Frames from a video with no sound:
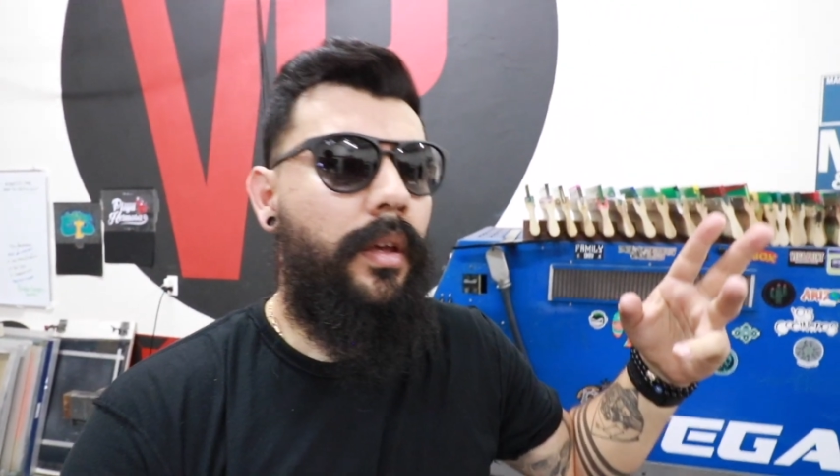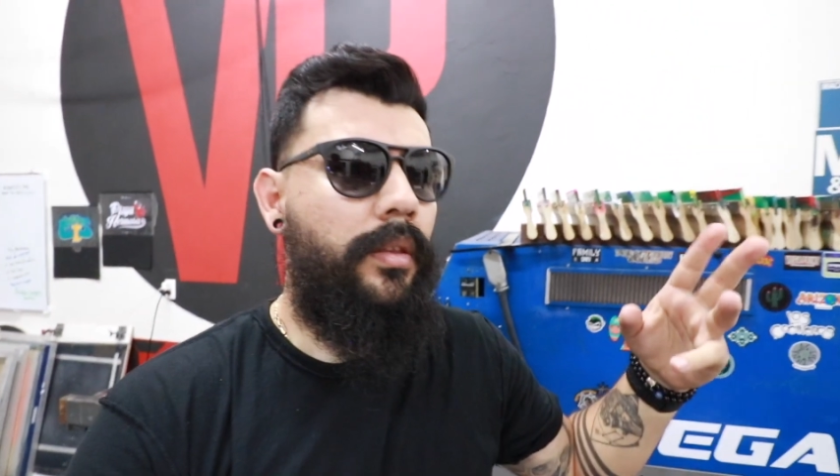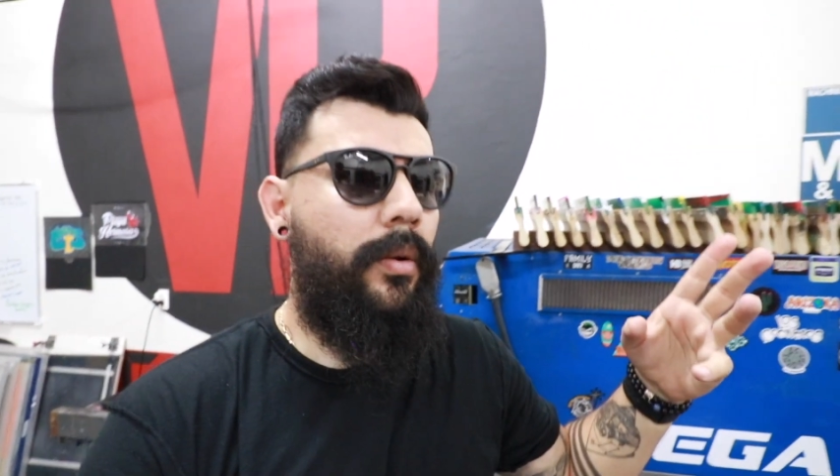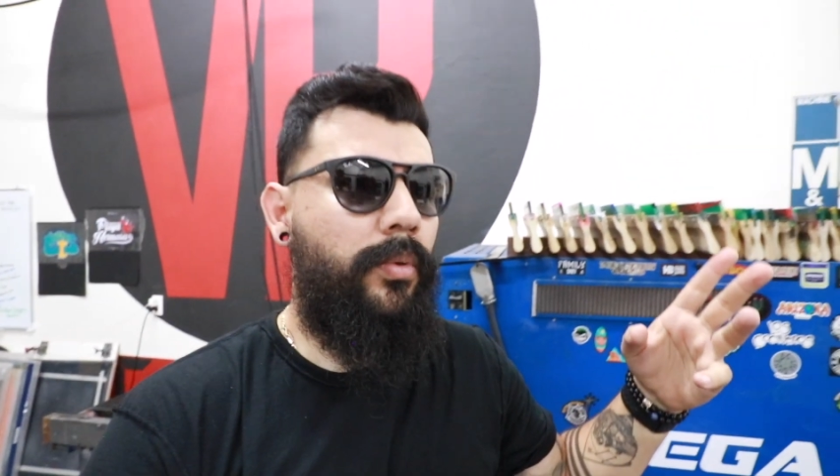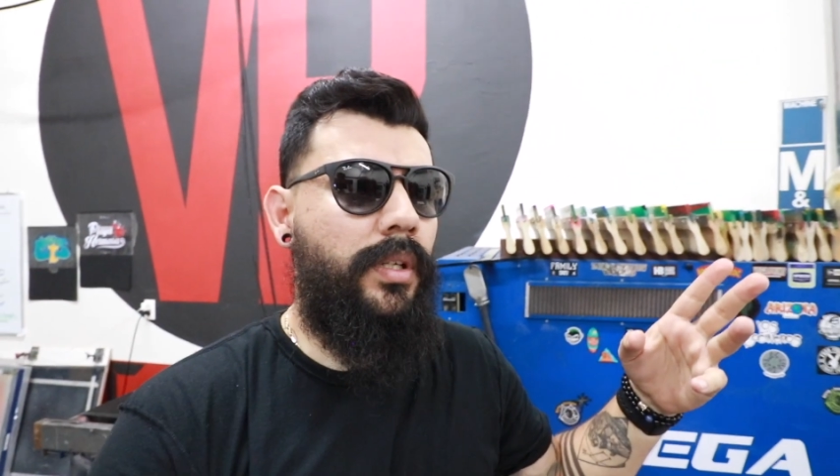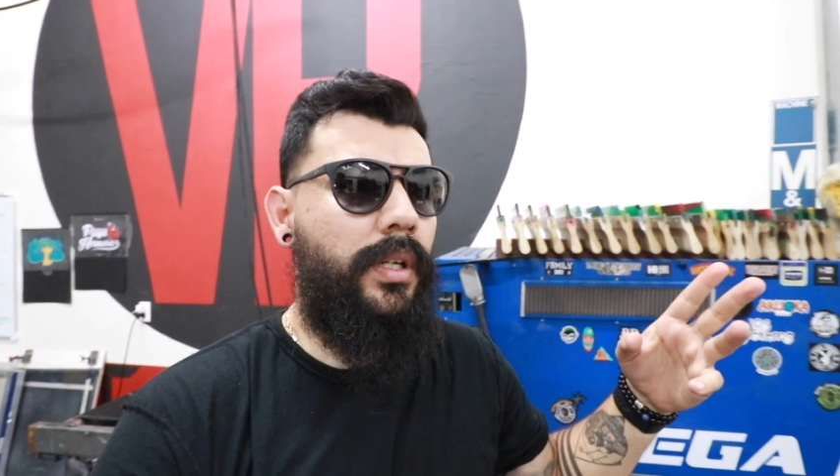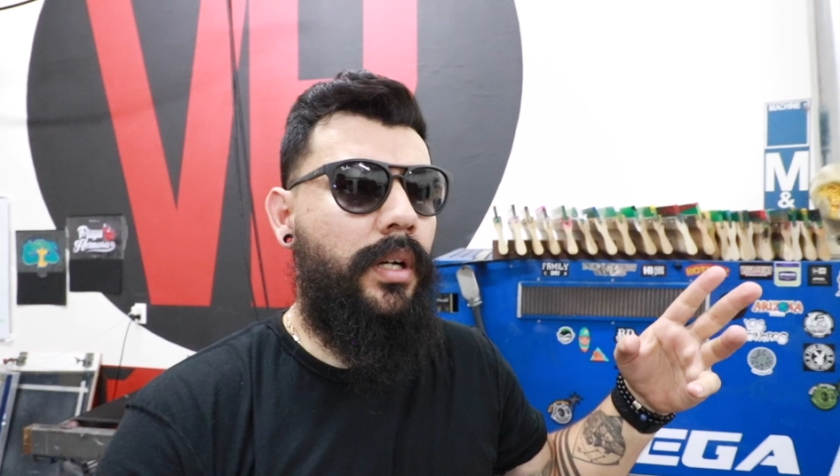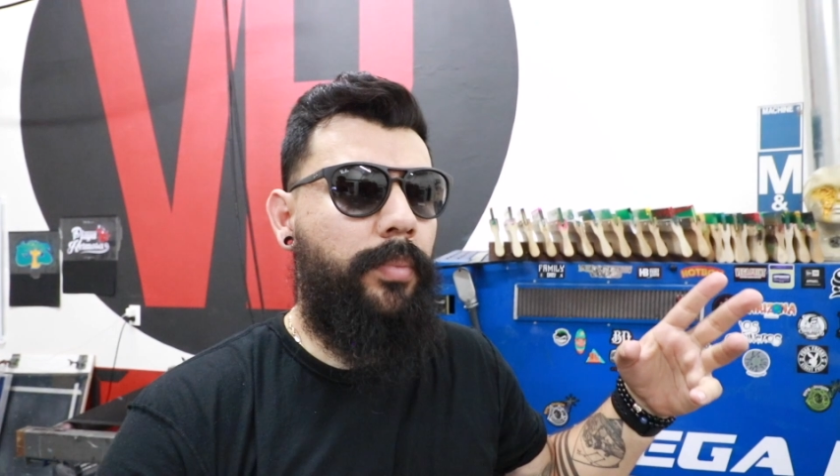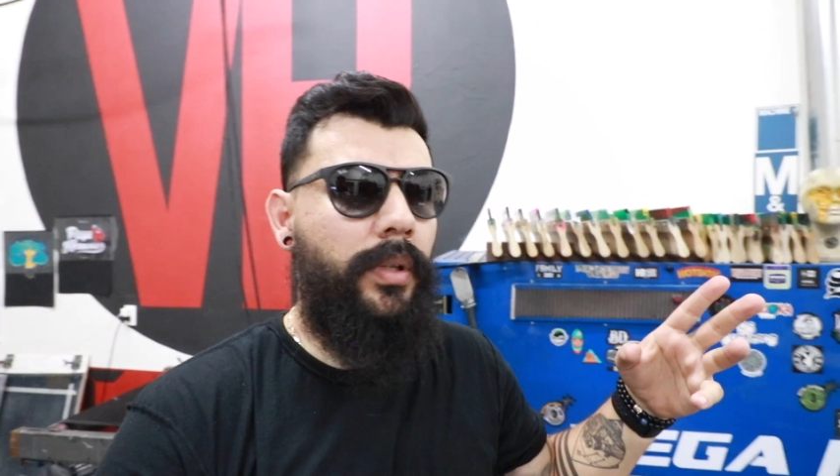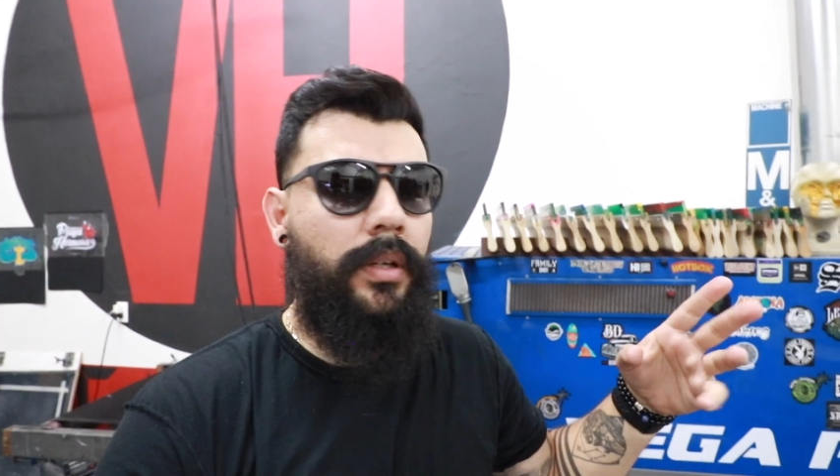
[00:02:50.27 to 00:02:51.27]
there was a
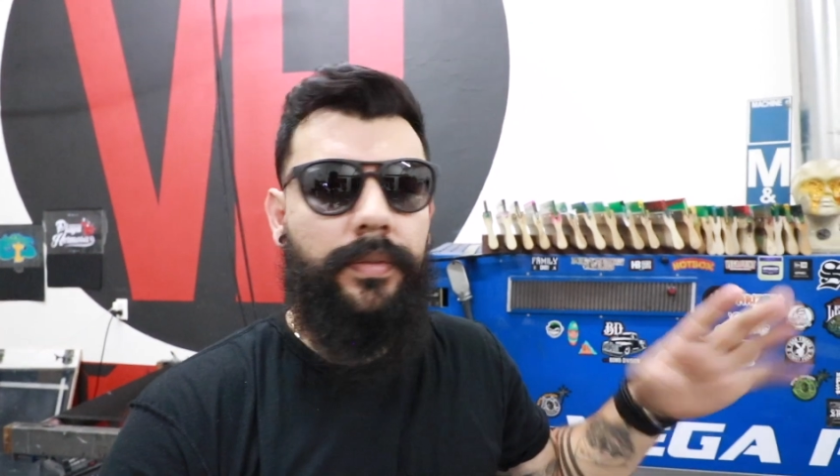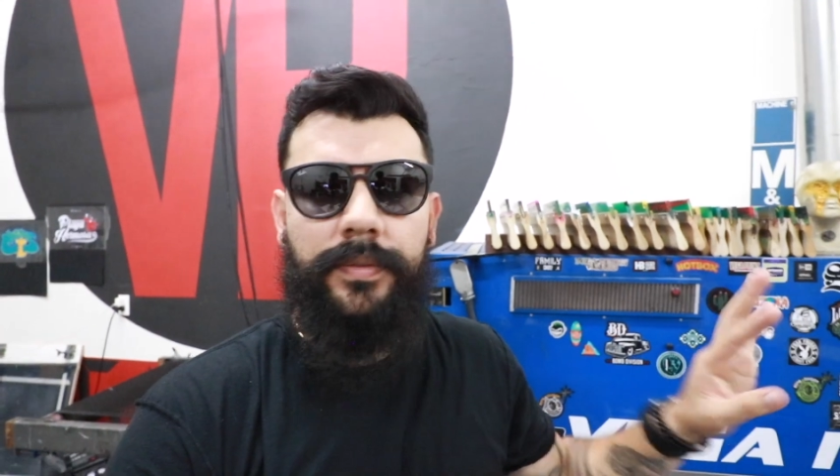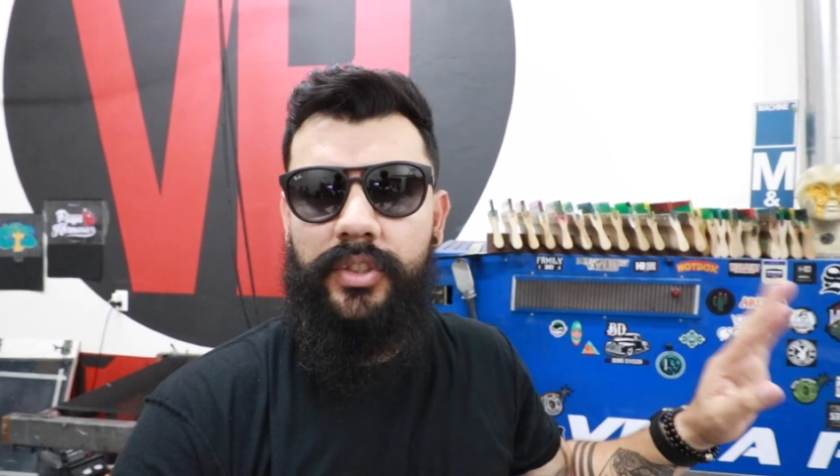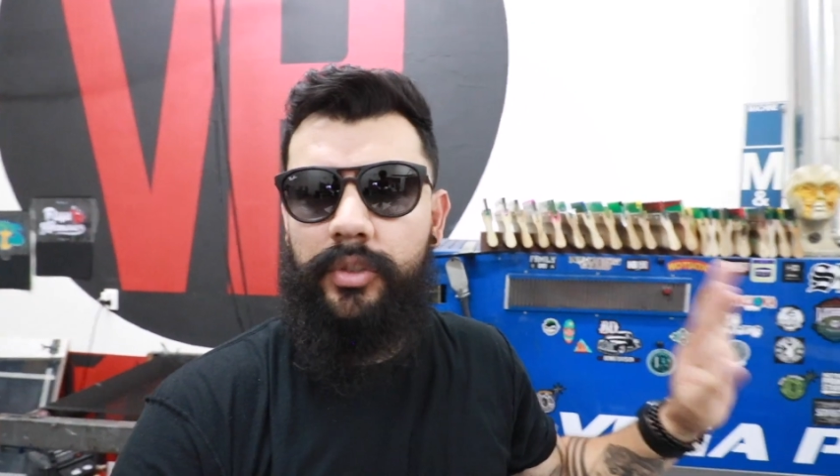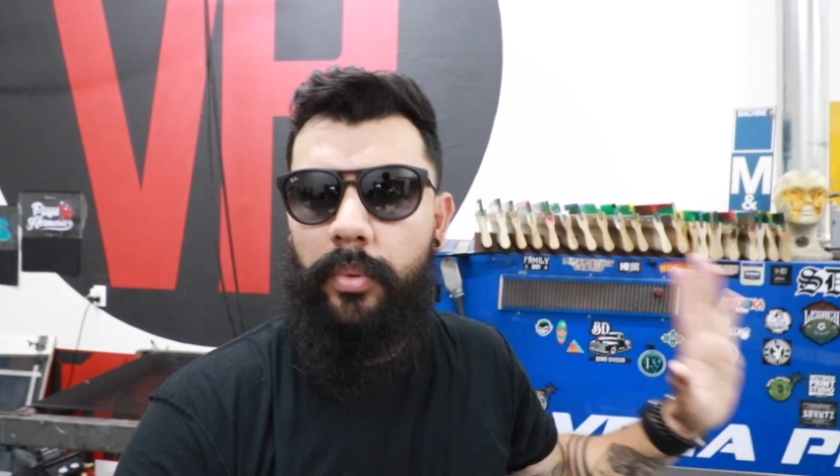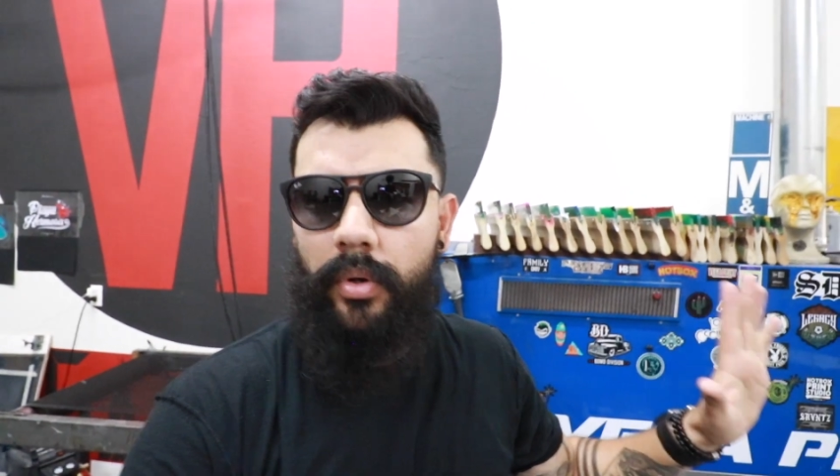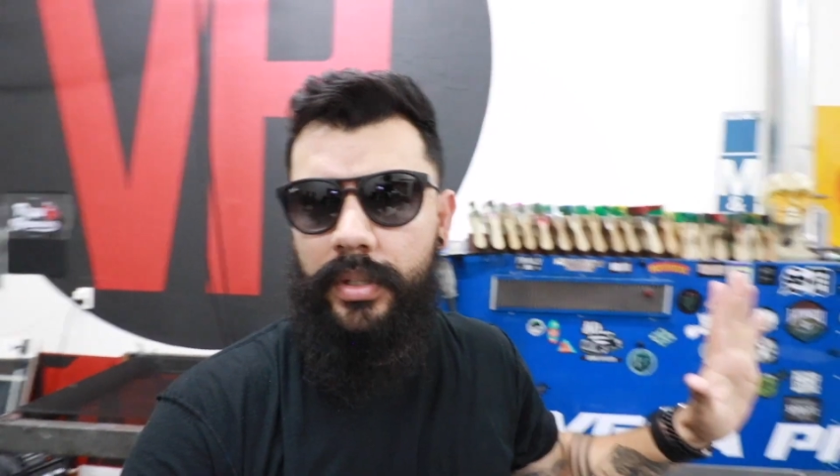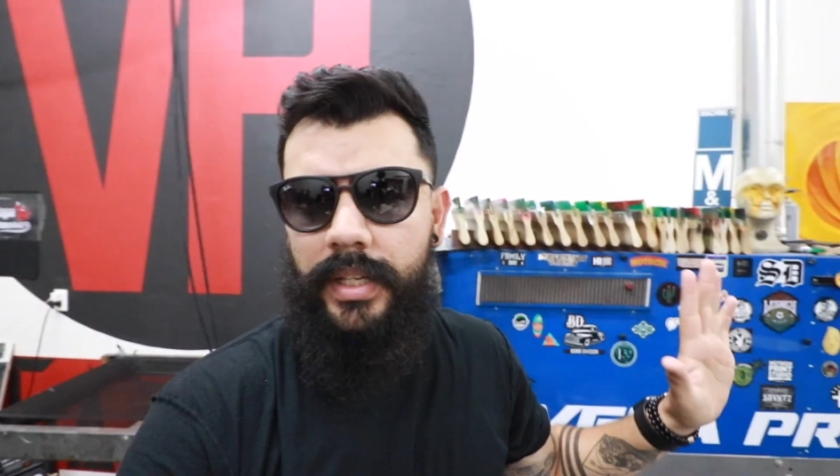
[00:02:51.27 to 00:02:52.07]
couple of Sport